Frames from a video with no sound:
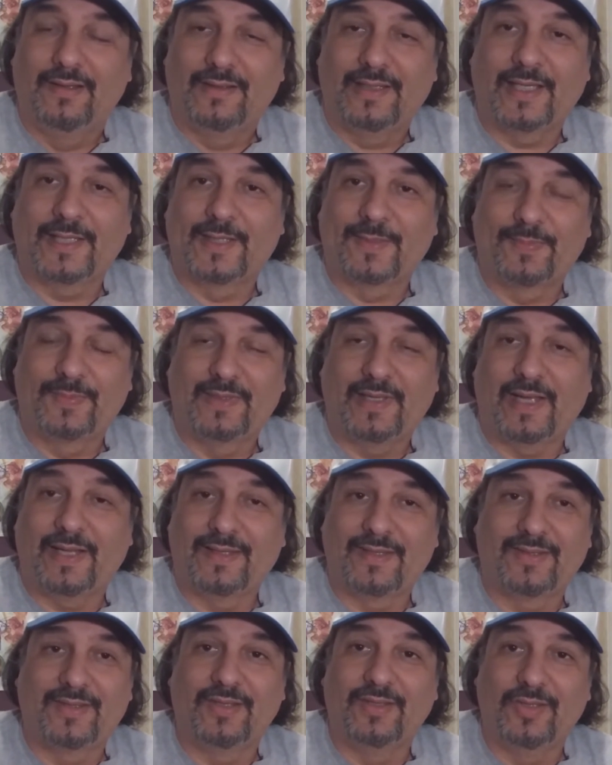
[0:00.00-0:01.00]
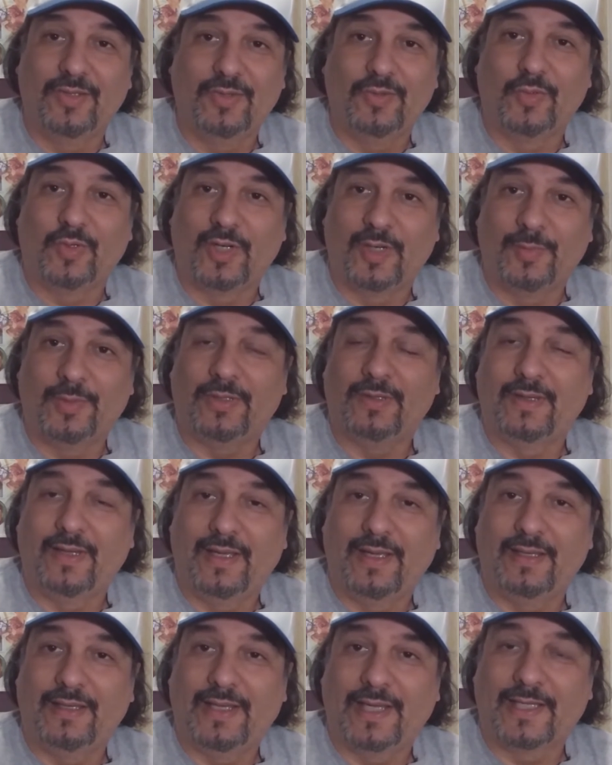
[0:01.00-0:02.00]
that's the new normal,
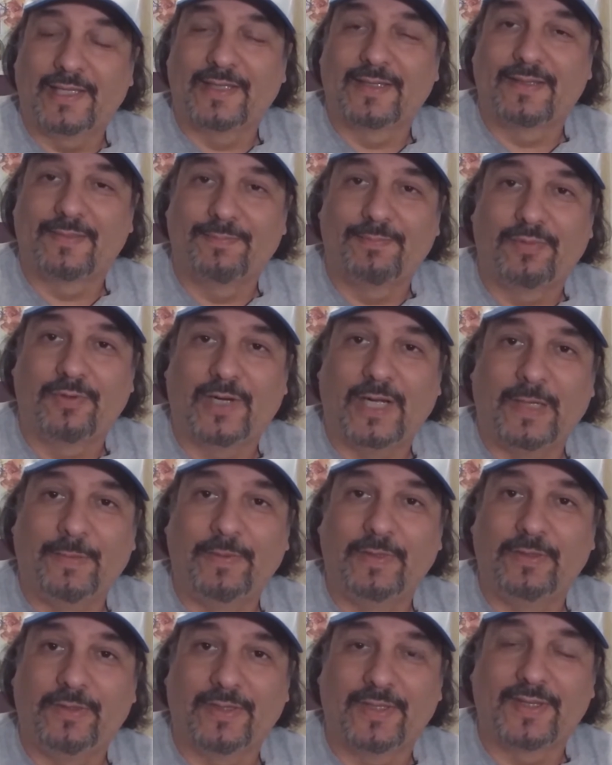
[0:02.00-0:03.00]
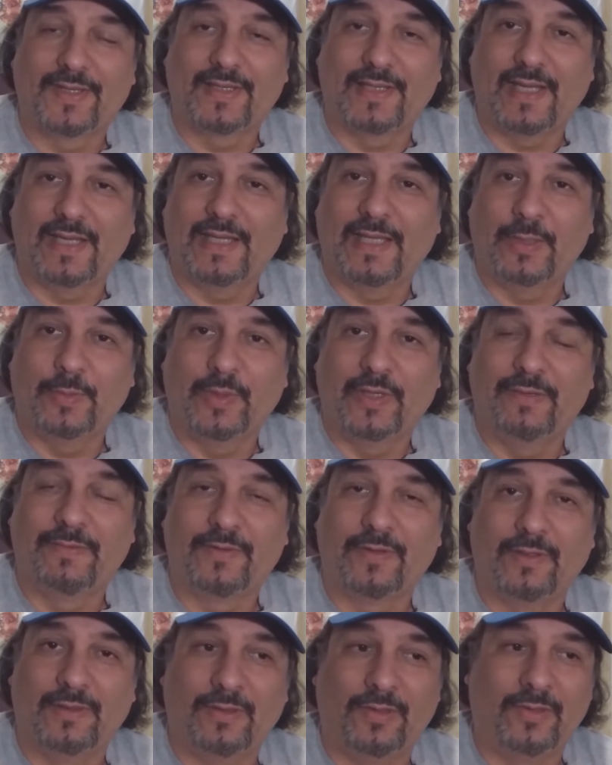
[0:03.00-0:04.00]
and that's probably going to stay that way
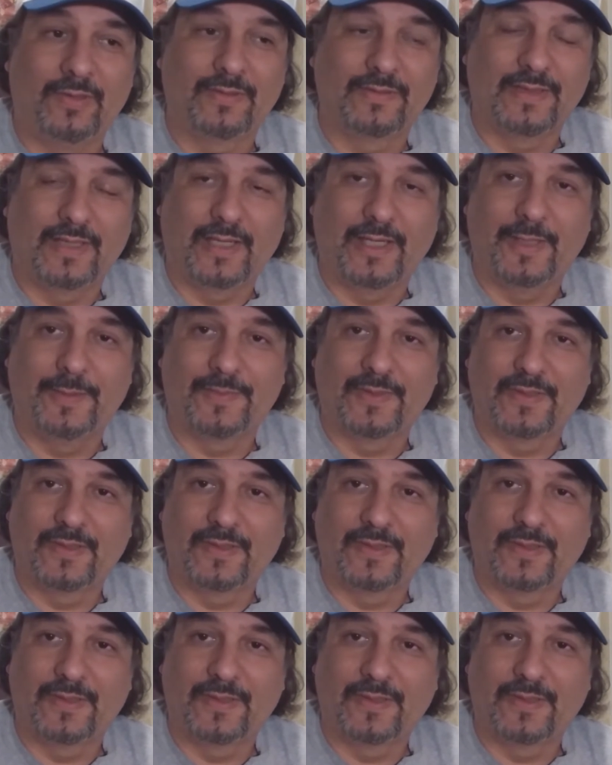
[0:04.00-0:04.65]
for a long time.